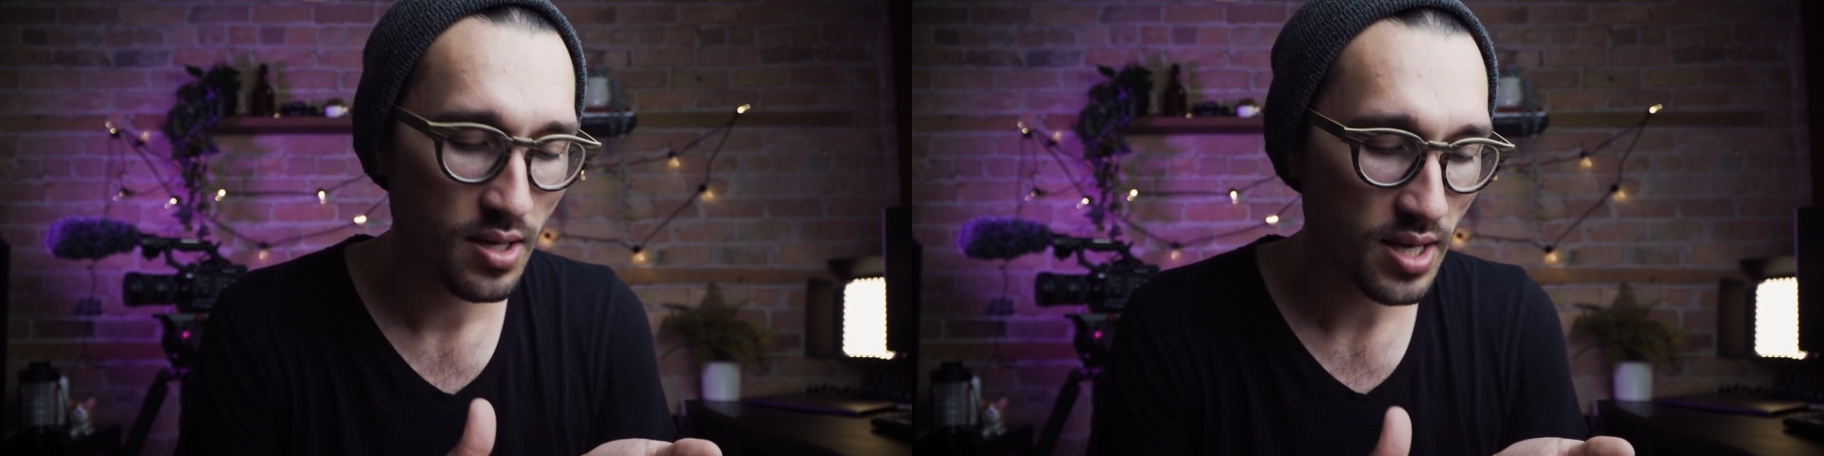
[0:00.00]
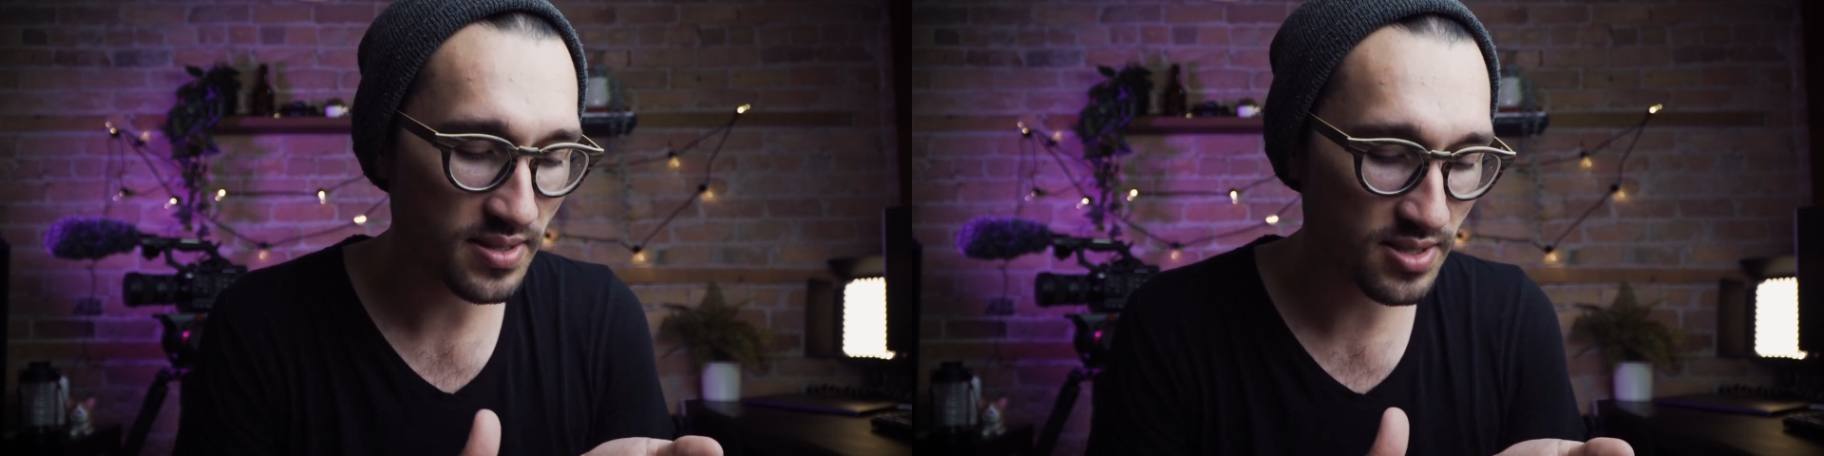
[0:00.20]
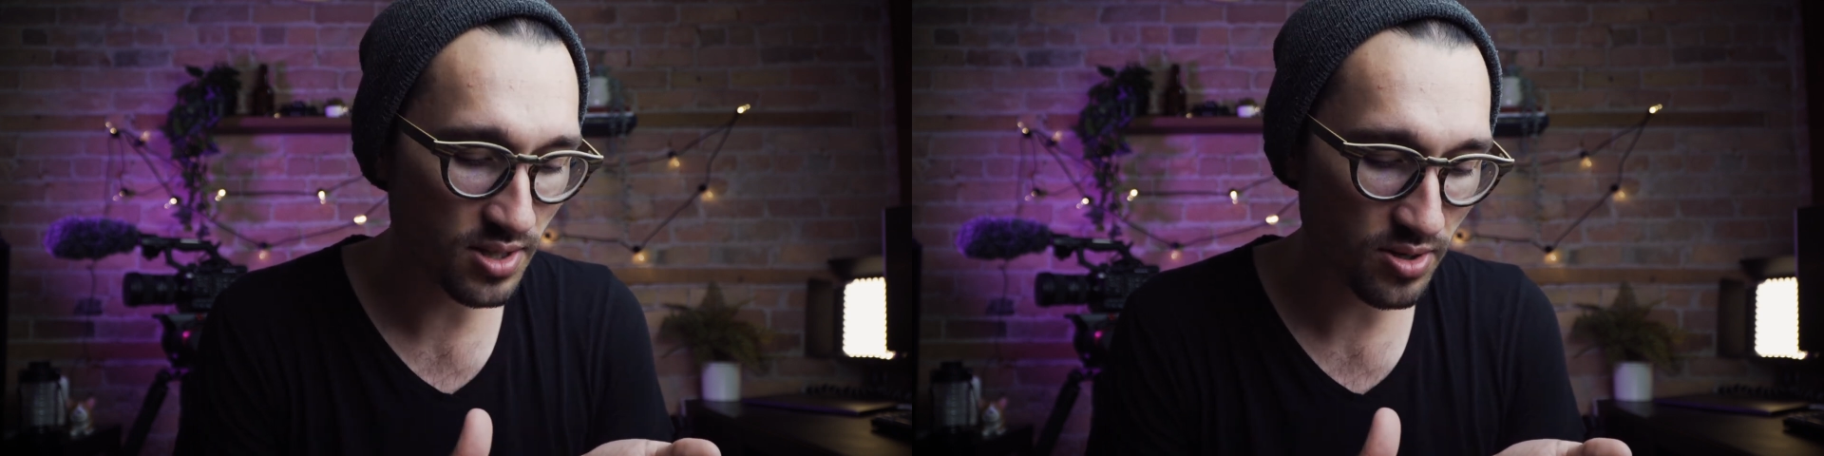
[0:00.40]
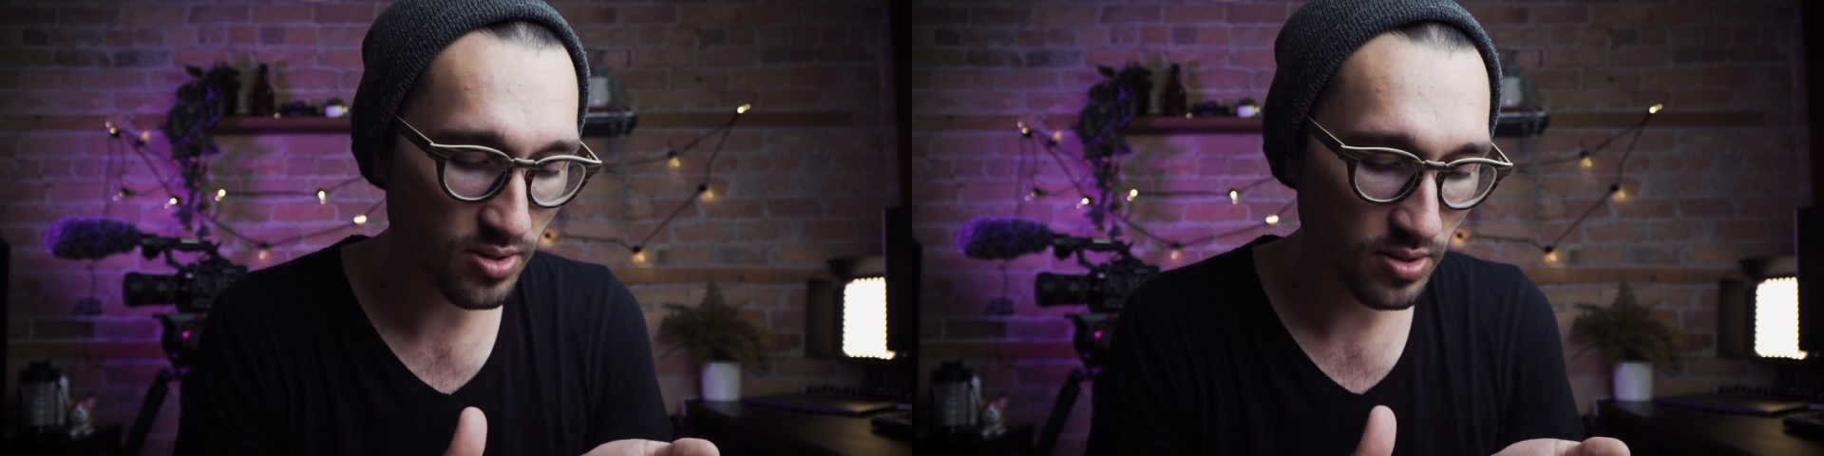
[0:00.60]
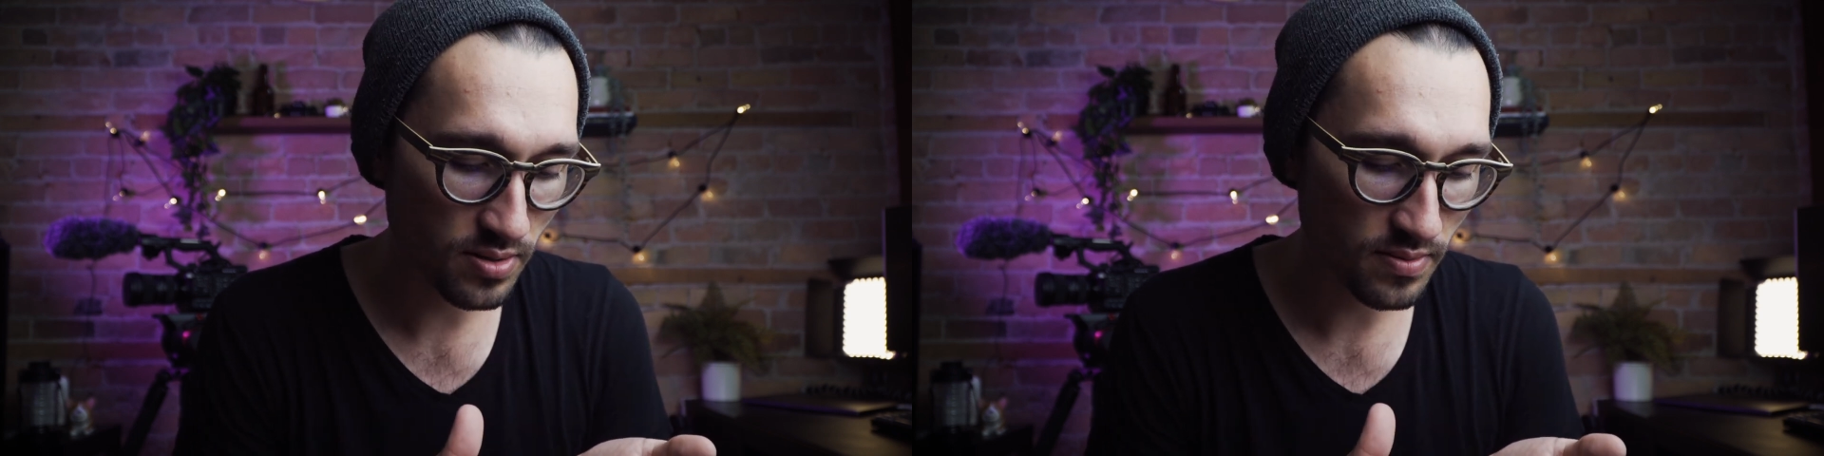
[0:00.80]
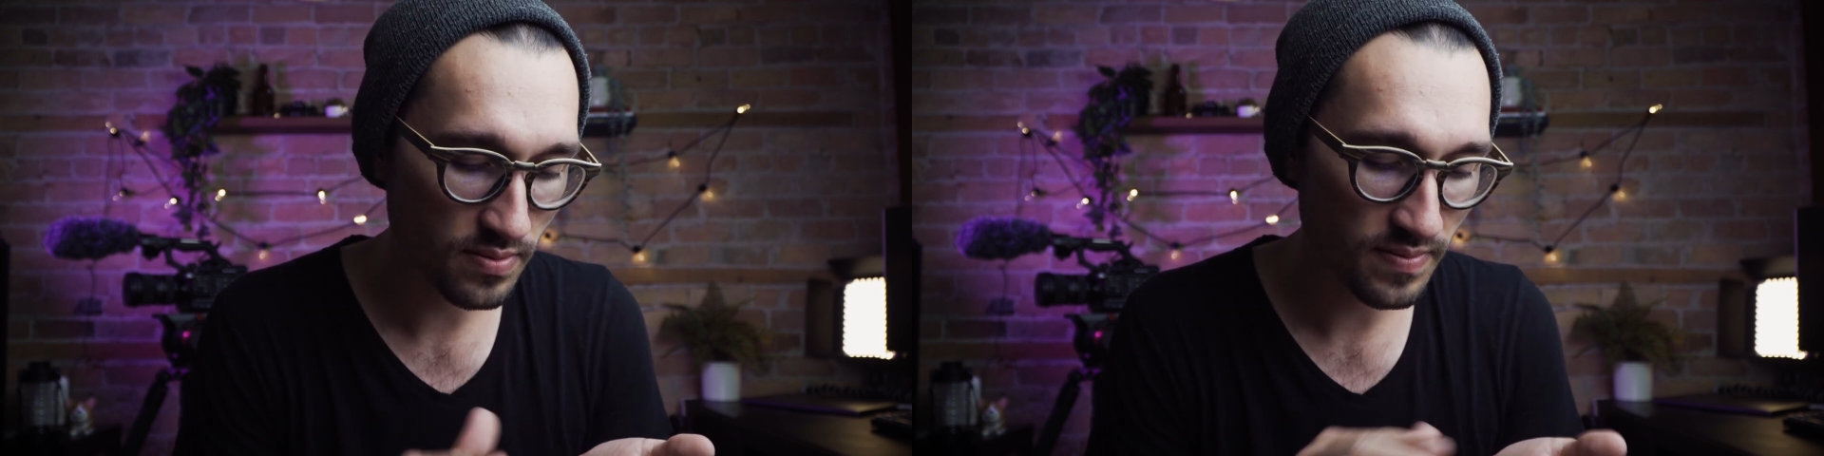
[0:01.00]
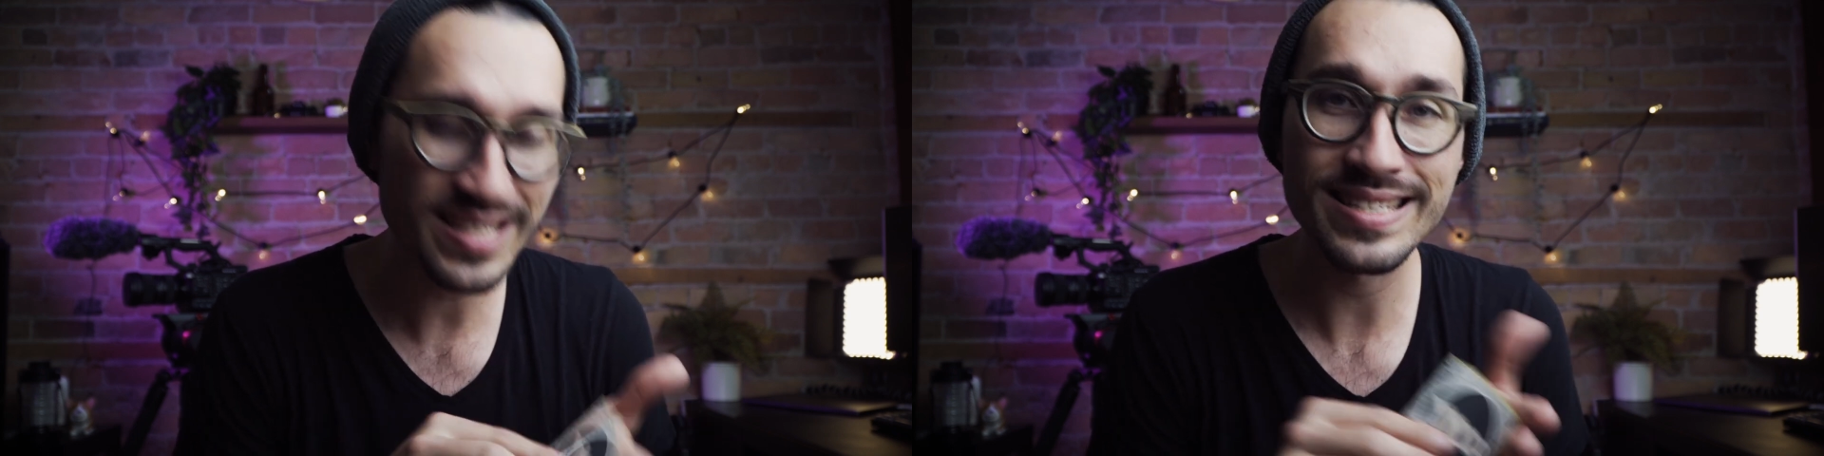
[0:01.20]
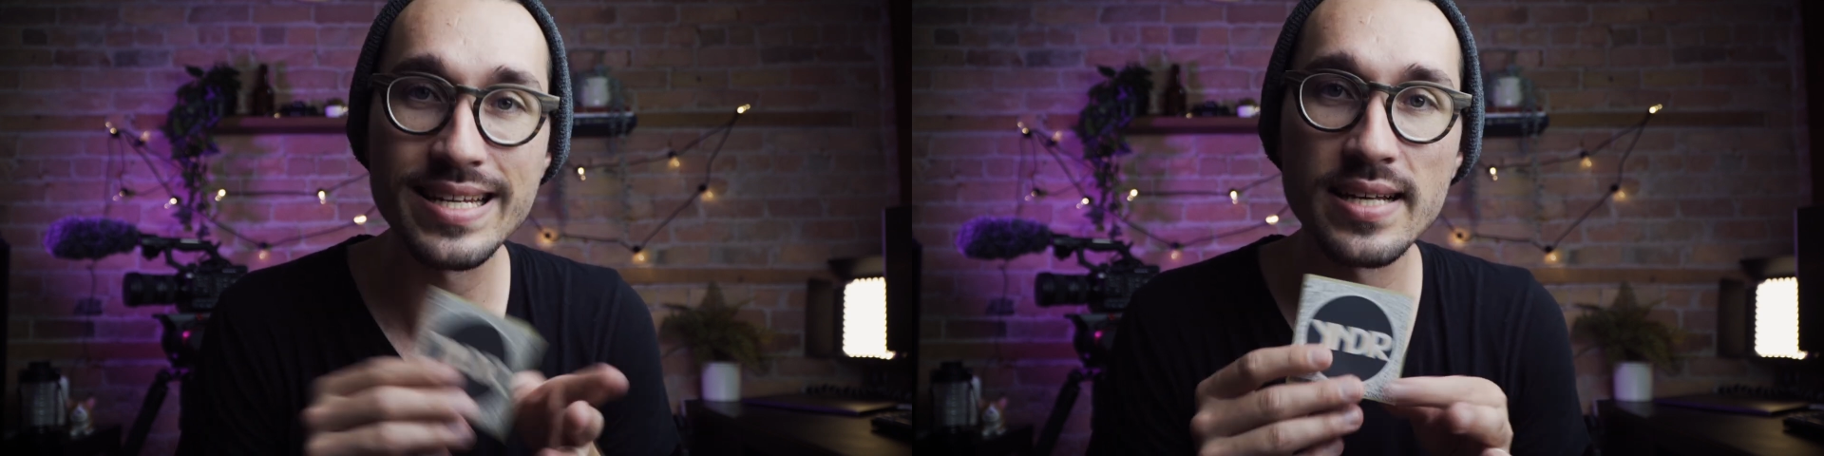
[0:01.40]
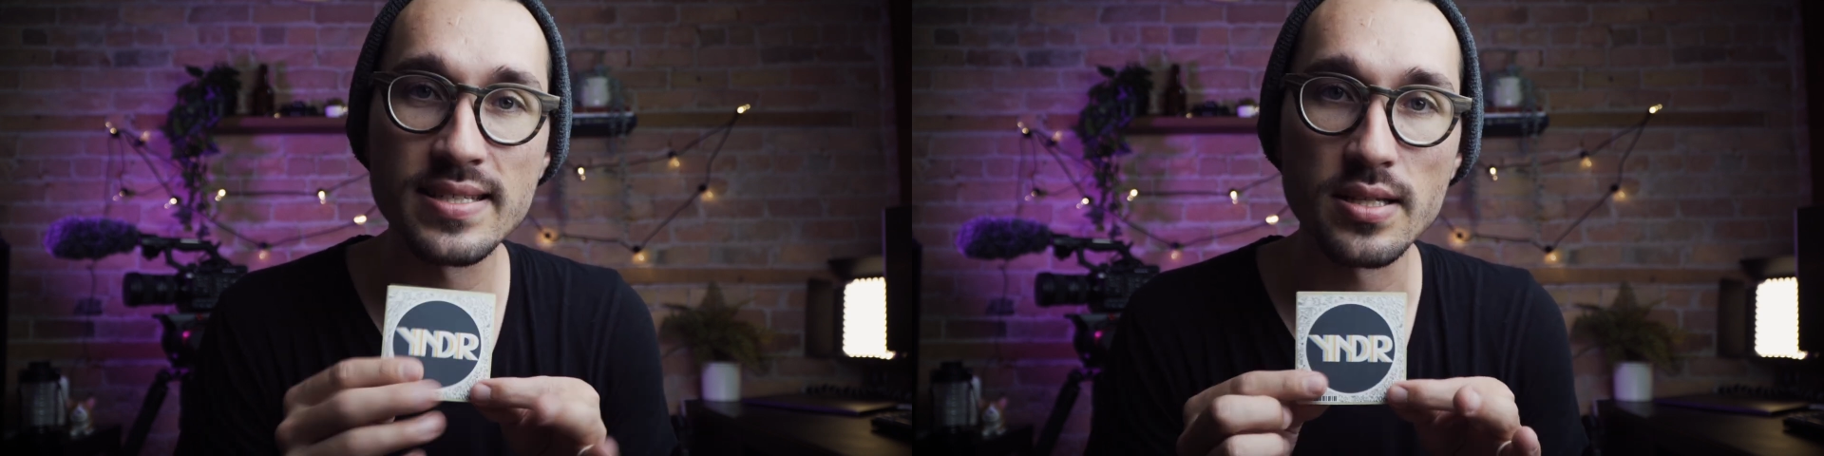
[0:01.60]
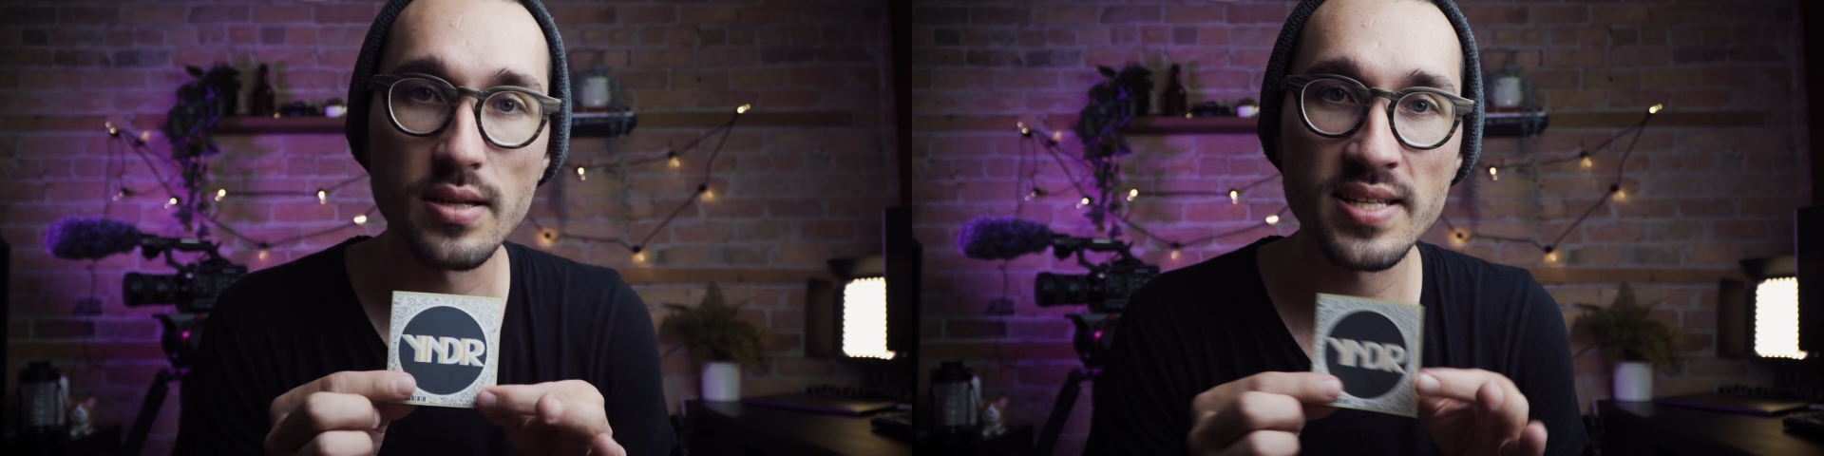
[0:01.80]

And so this doesn't.